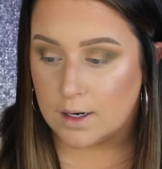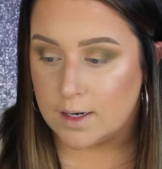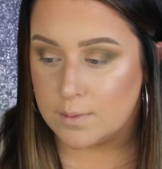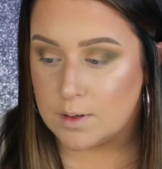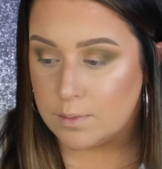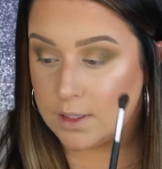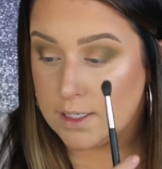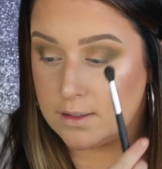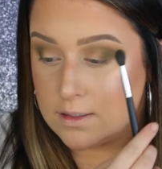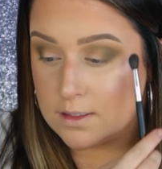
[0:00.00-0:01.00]
All right, I'm gonna
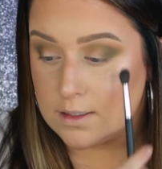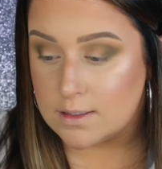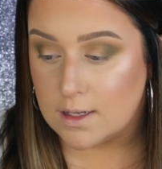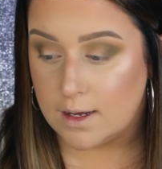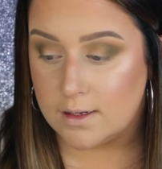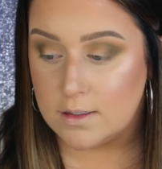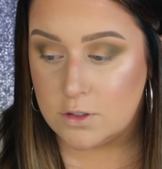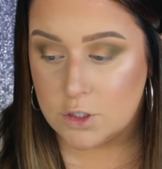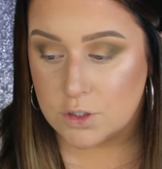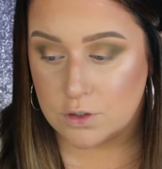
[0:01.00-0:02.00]
blend this
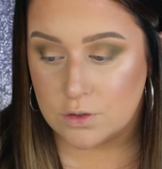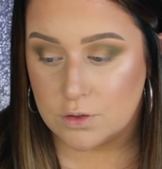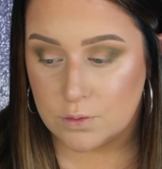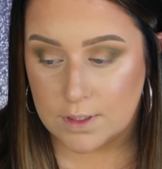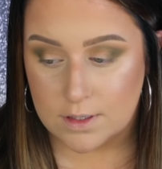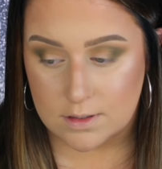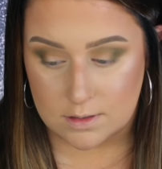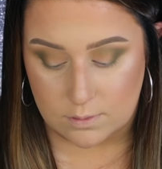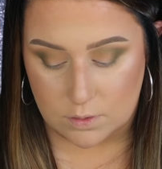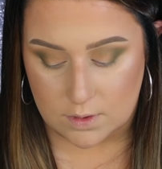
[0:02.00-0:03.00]
edge with
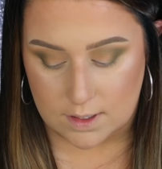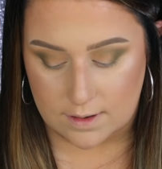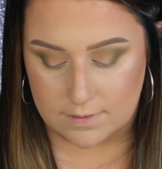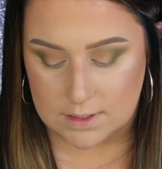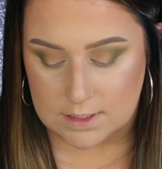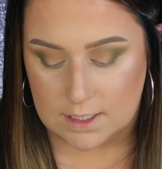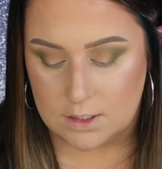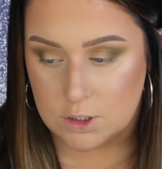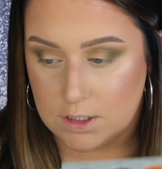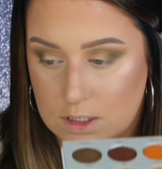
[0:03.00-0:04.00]
some more of this
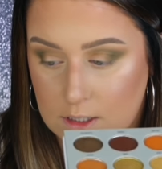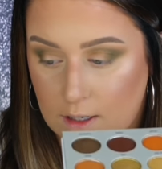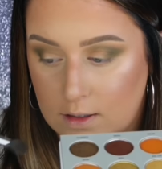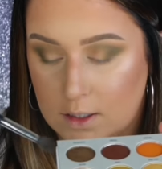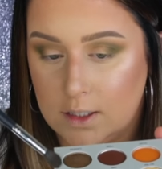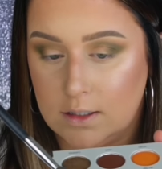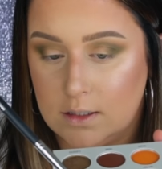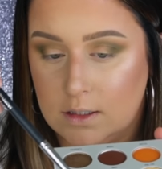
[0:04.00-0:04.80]
Agent color.